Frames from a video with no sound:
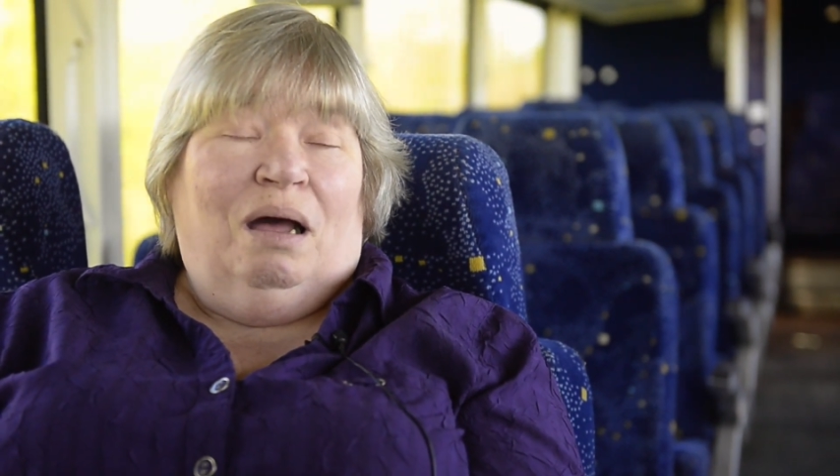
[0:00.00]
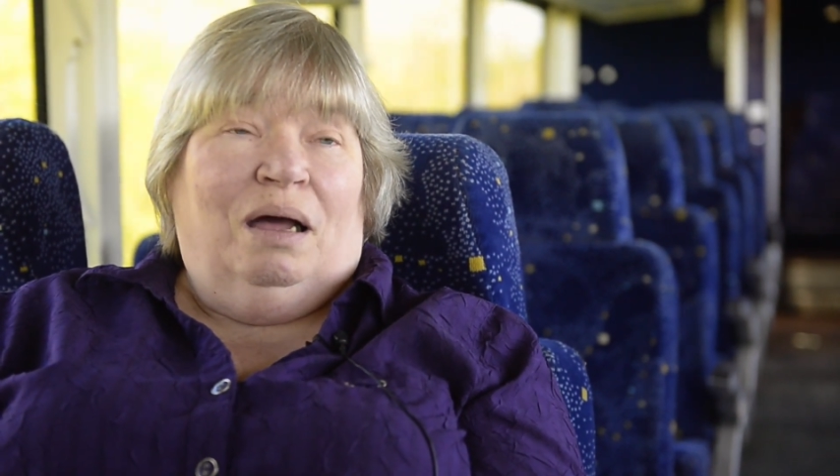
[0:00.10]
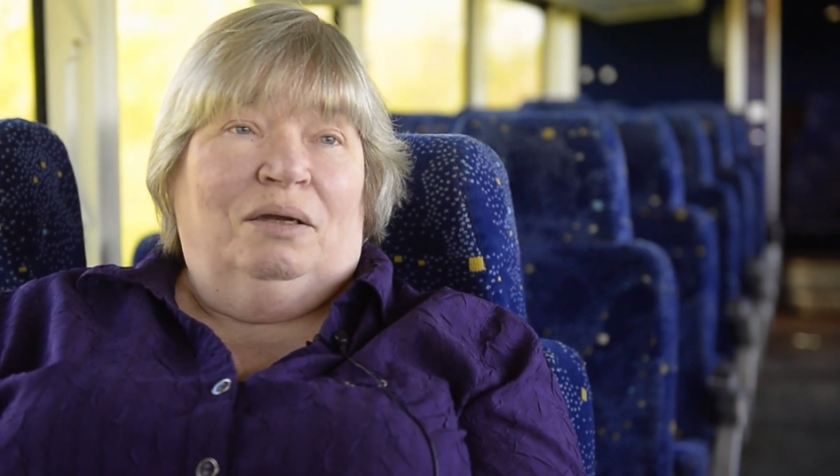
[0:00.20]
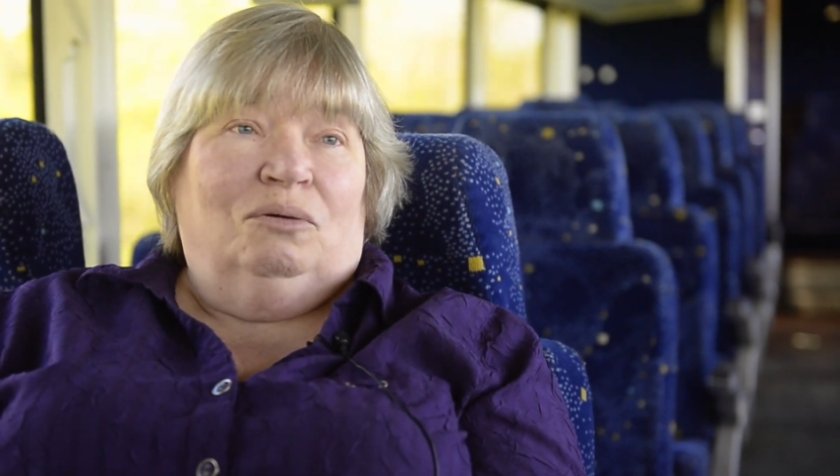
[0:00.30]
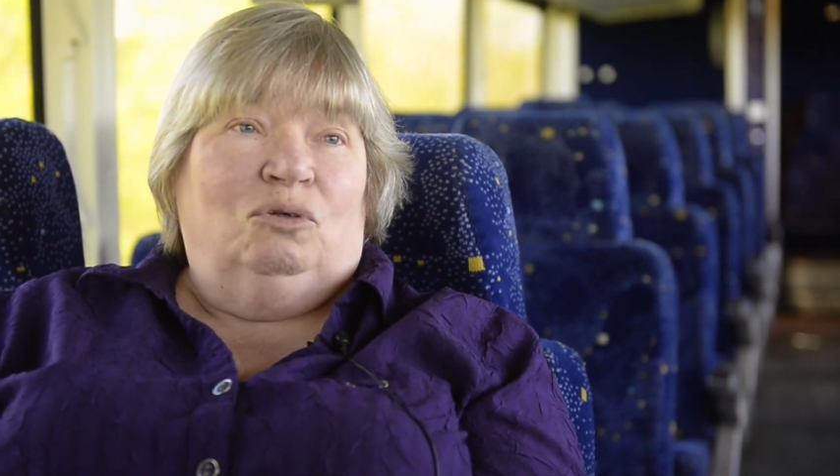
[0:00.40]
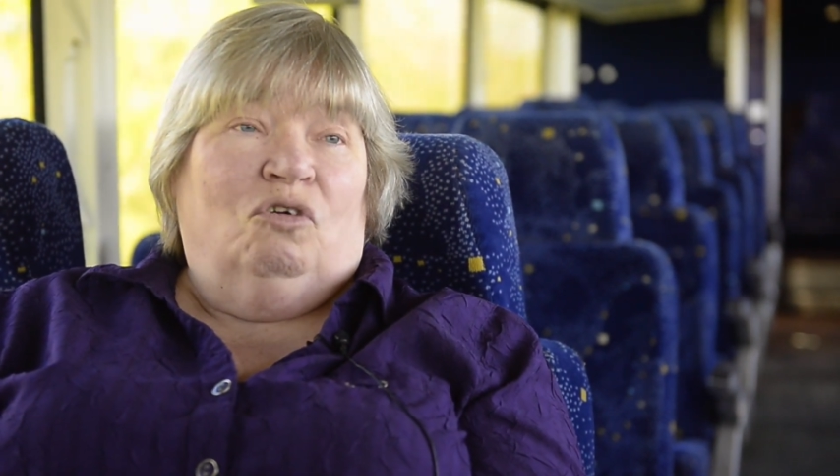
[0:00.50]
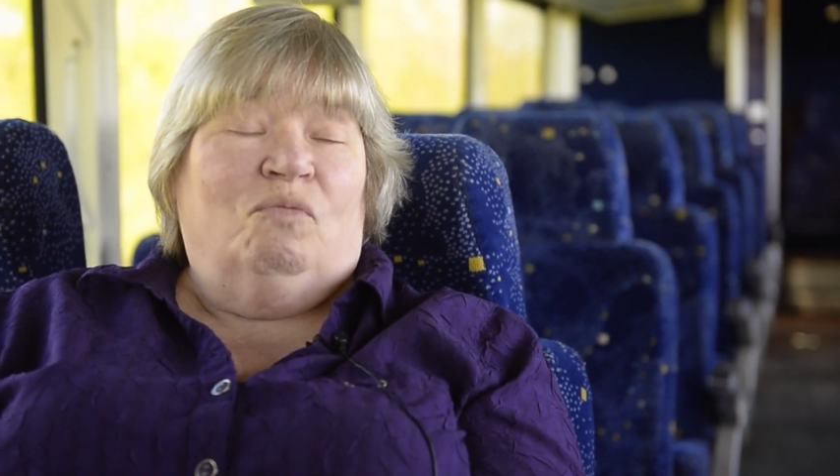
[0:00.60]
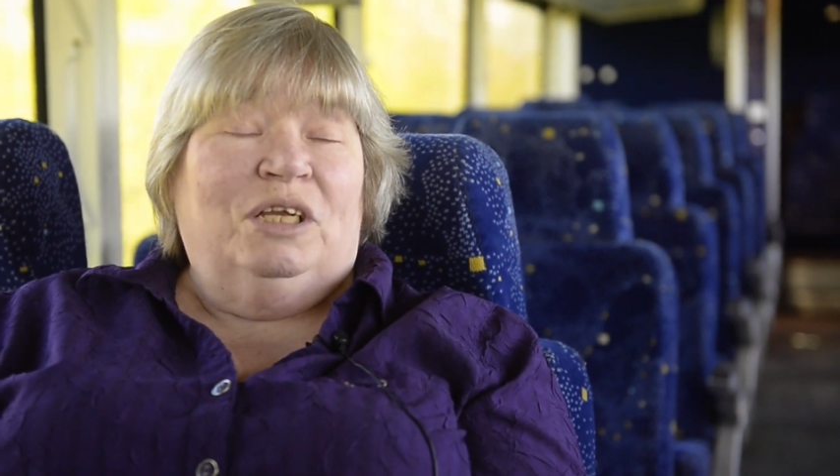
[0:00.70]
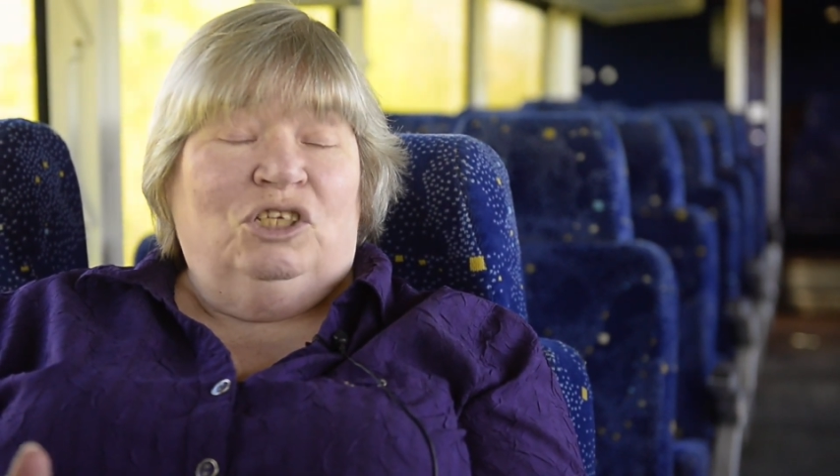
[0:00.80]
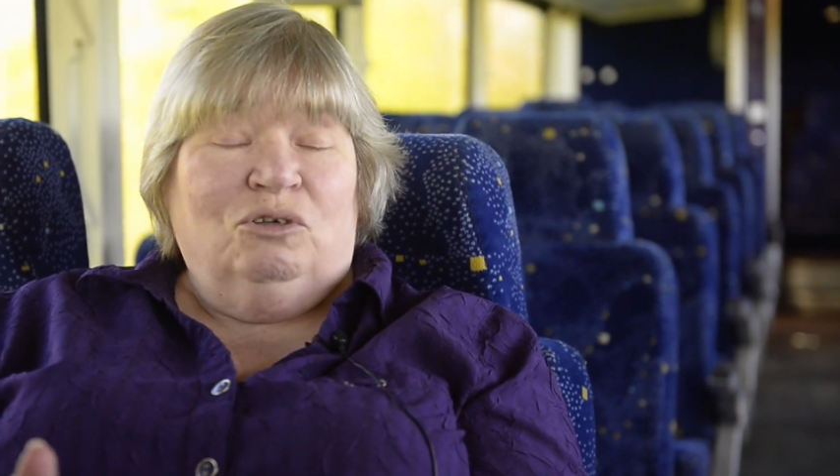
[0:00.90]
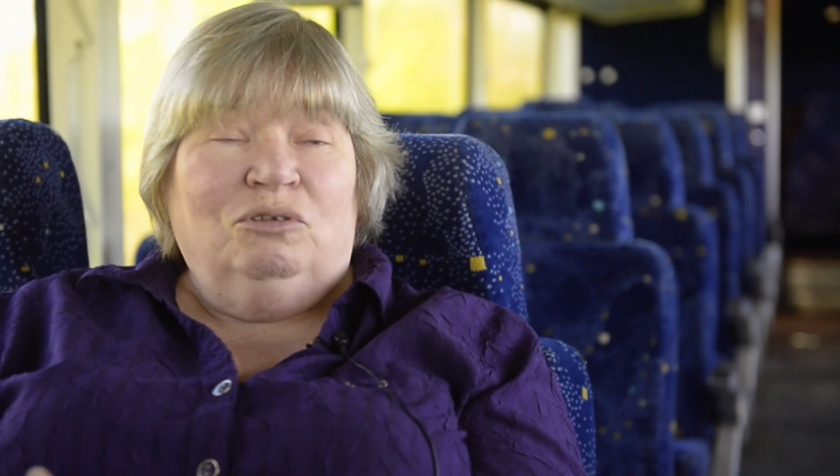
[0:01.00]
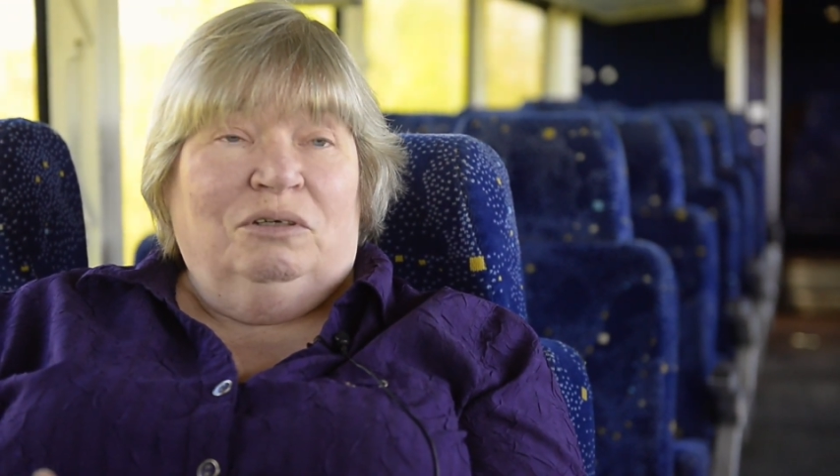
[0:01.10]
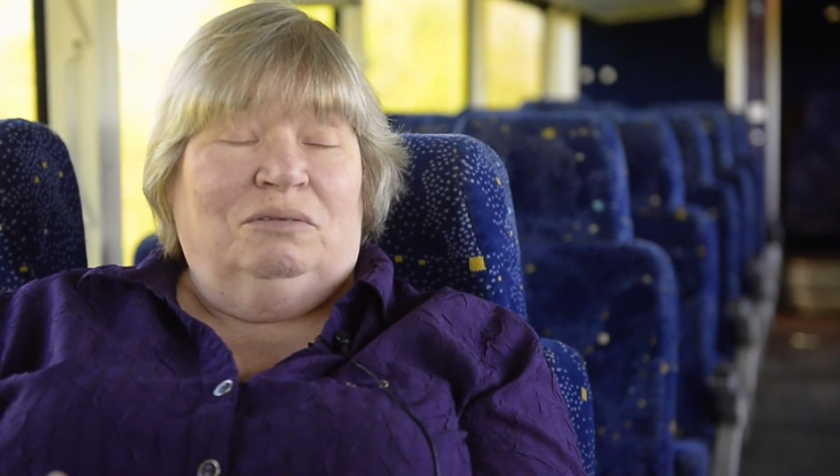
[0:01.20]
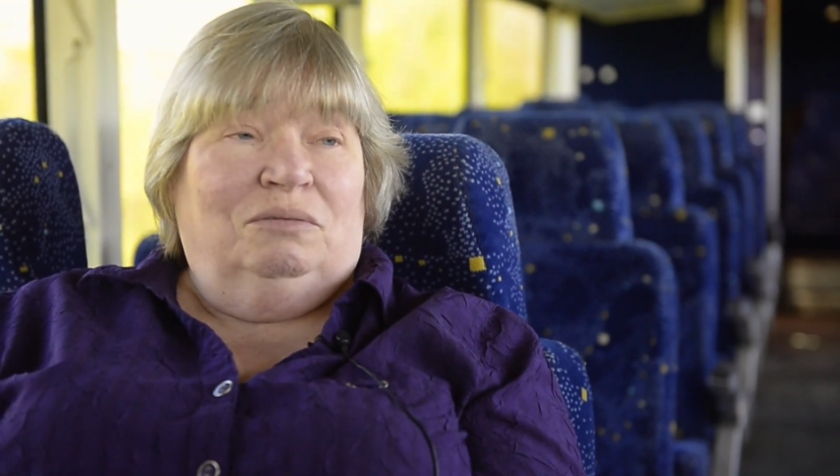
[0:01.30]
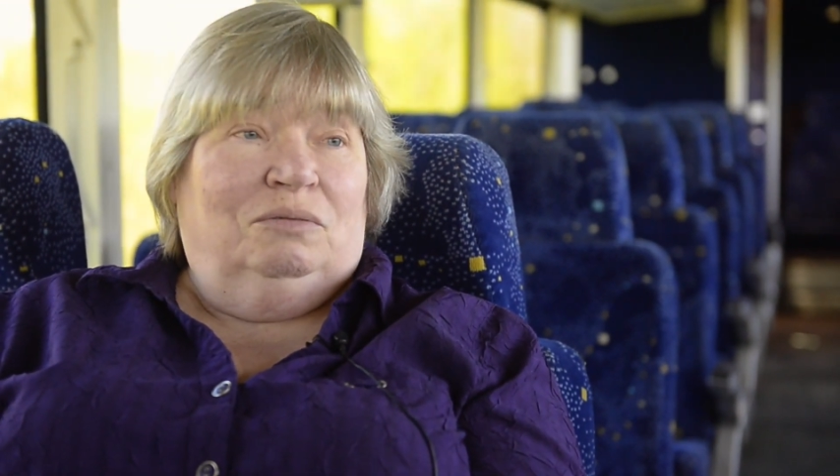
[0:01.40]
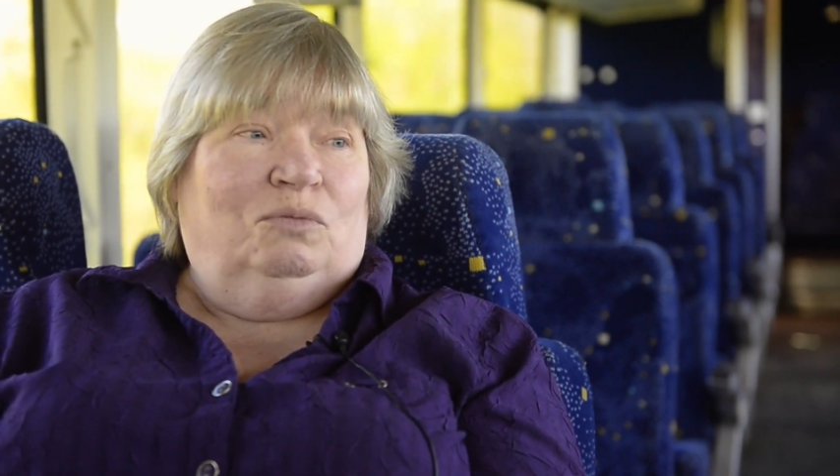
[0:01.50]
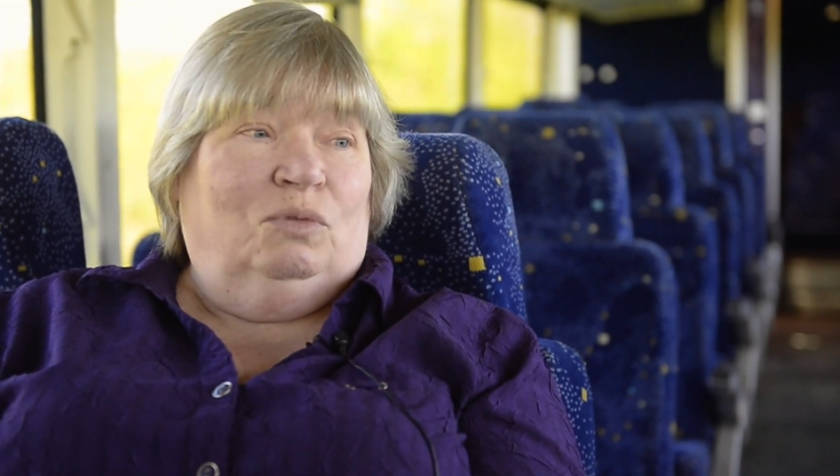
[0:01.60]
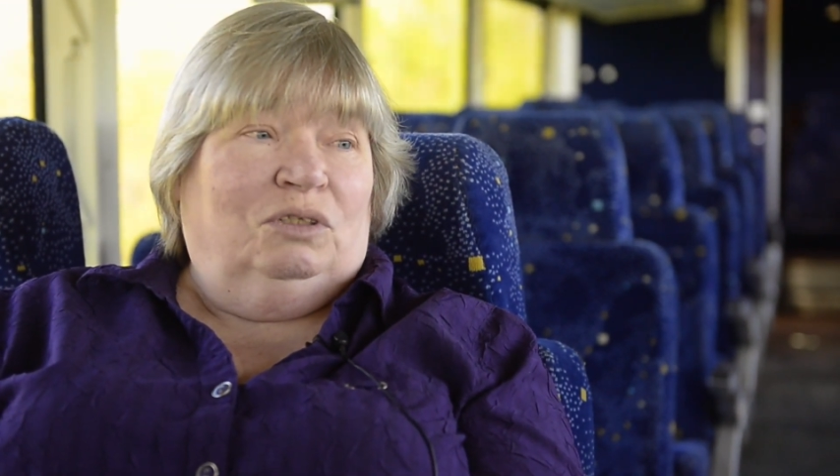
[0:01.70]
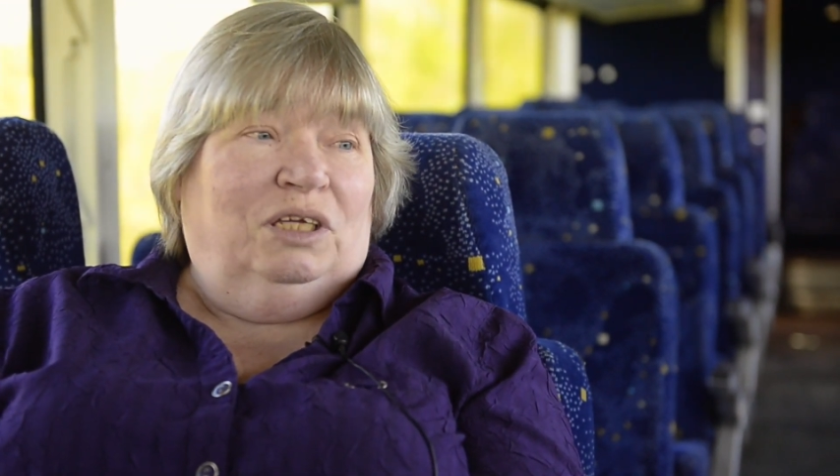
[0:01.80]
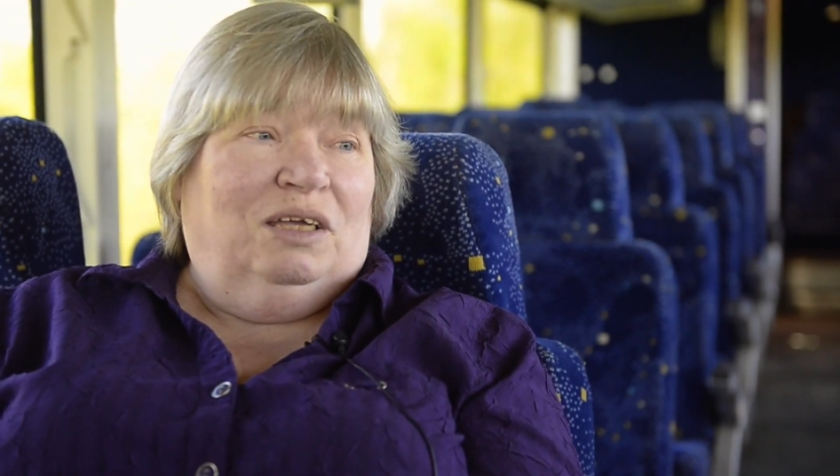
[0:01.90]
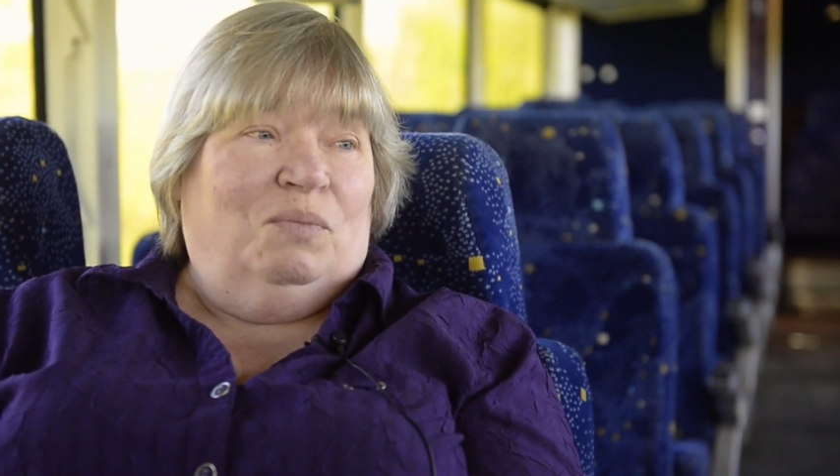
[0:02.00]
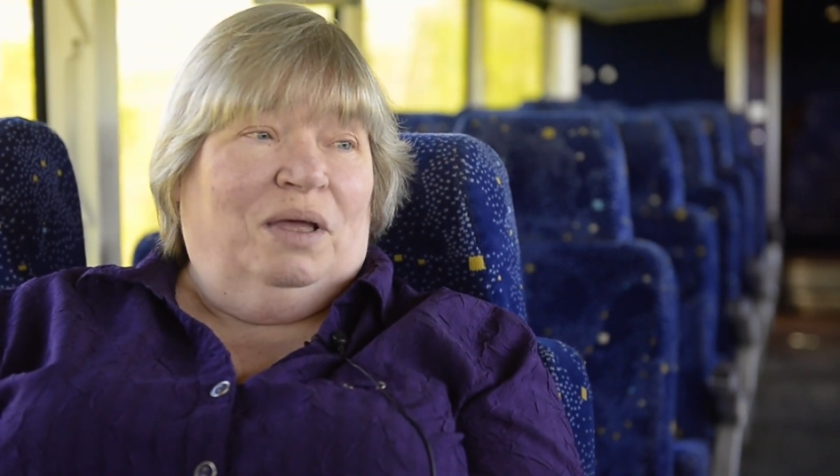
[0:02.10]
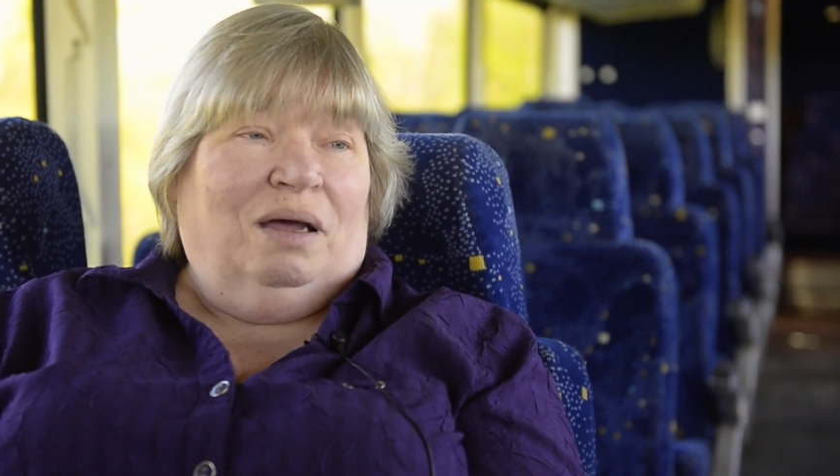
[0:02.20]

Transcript: I don't know if my children will take me.